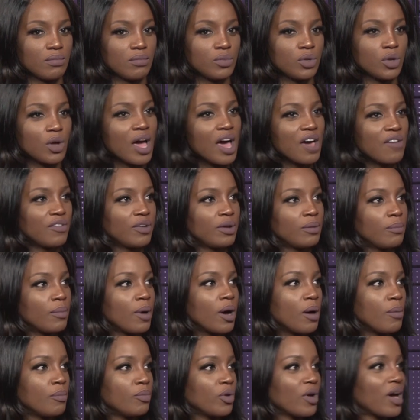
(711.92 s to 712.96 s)
not having a
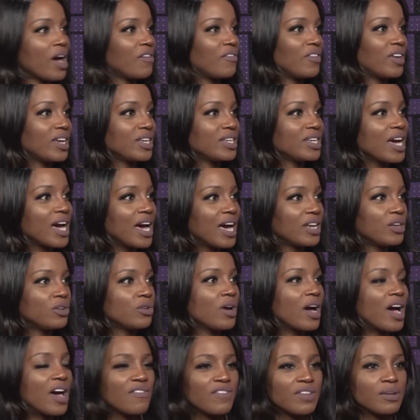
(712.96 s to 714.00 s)
mom, not having a dad,
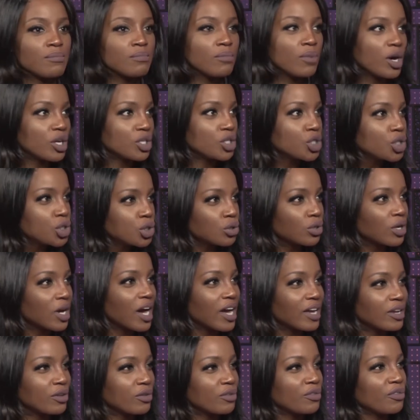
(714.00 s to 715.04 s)
not having much to
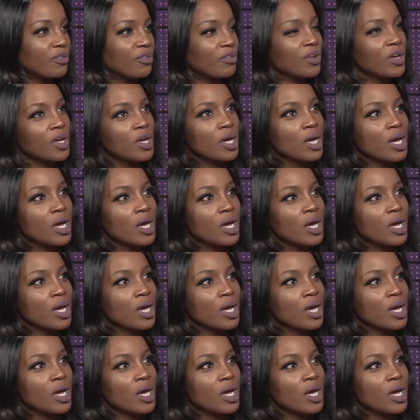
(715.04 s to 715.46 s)
kind of